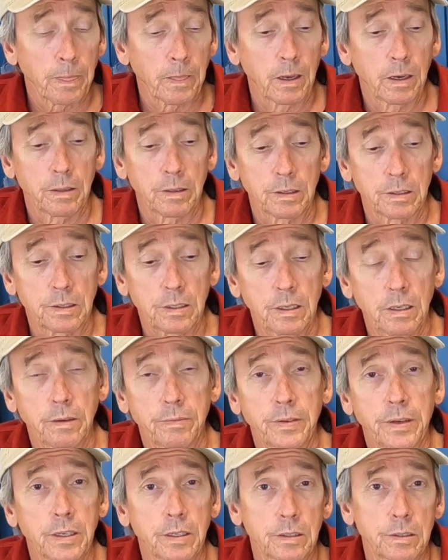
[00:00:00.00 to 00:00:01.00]
the
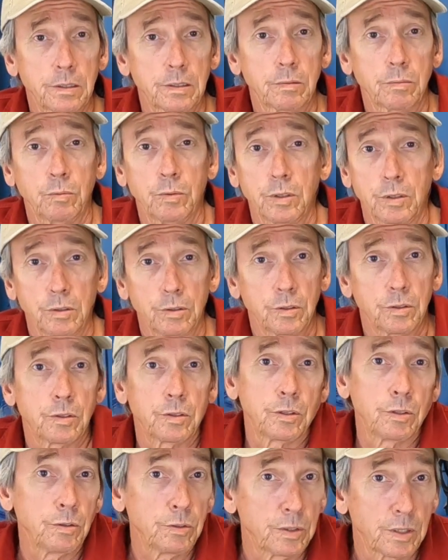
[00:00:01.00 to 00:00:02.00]
CFS was
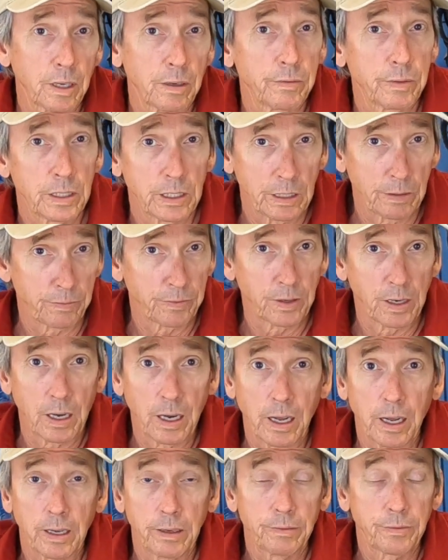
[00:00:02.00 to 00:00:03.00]

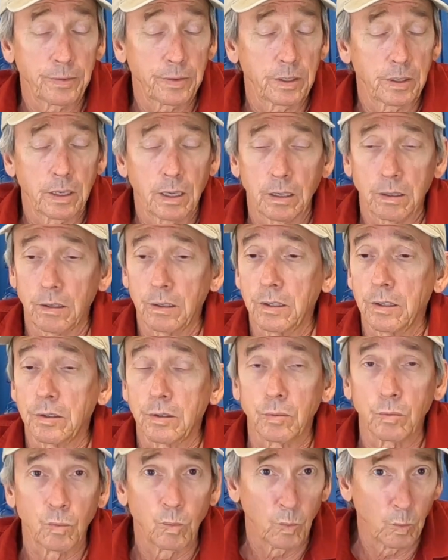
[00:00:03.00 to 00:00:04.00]
275,
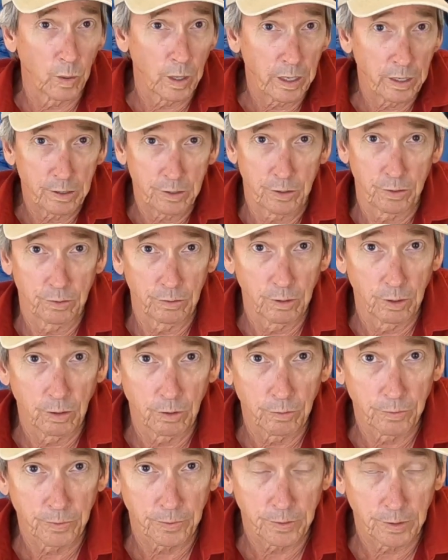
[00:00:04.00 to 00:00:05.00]
is way too
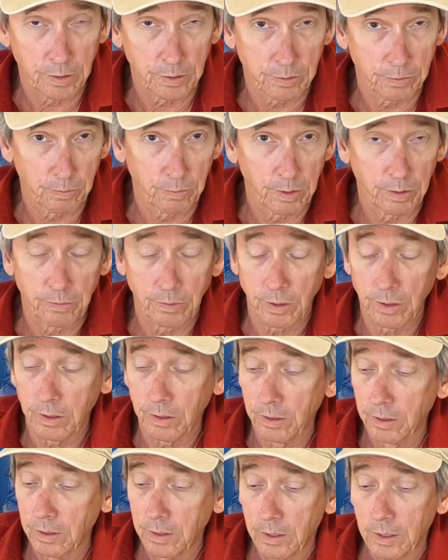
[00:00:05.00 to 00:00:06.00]
low for this
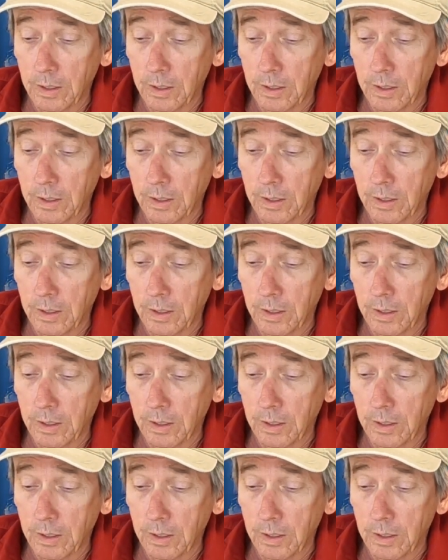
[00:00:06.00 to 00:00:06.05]
river.